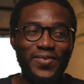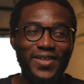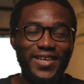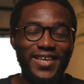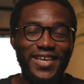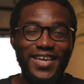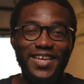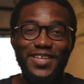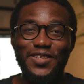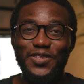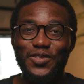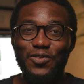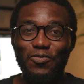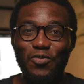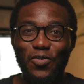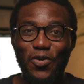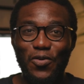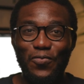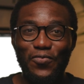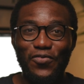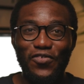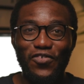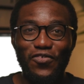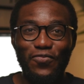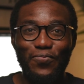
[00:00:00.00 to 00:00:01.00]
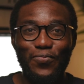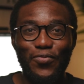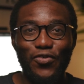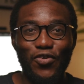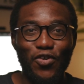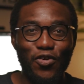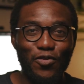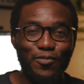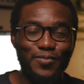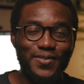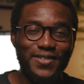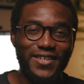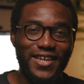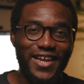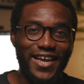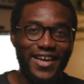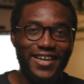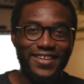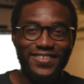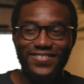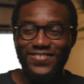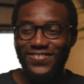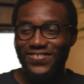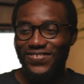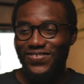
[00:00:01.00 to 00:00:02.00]
get in some couple of props,
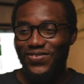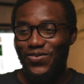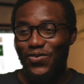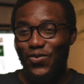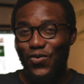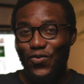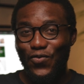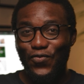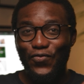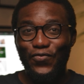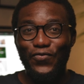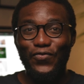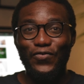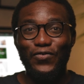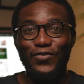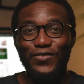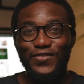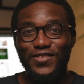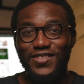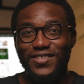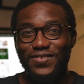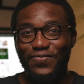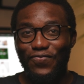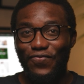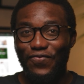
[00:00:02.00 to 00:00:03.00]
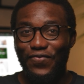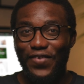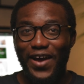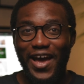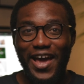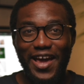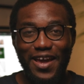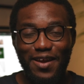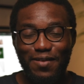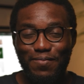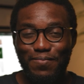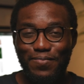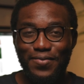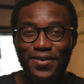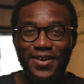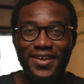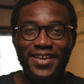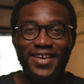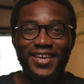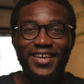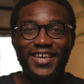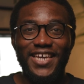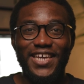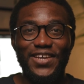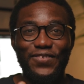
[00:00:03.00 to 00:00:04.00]
like the old fruits vibe
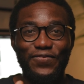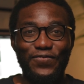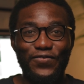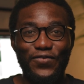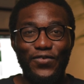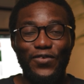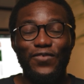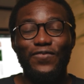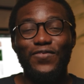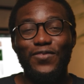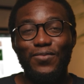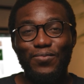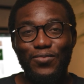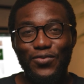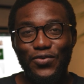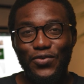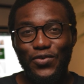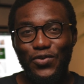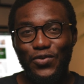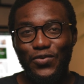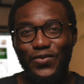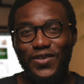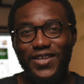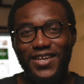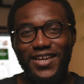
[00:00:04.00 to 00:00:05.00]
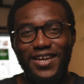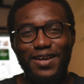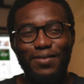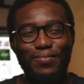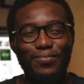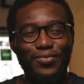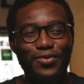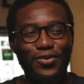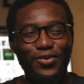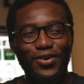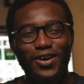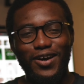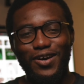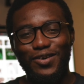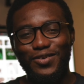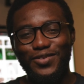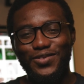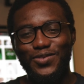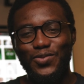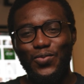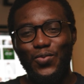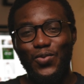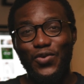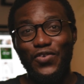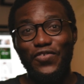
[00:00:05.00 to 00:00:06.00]
in front of the model. Then I brought
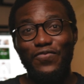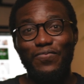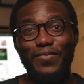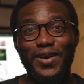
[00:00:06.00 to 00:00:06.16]
out one of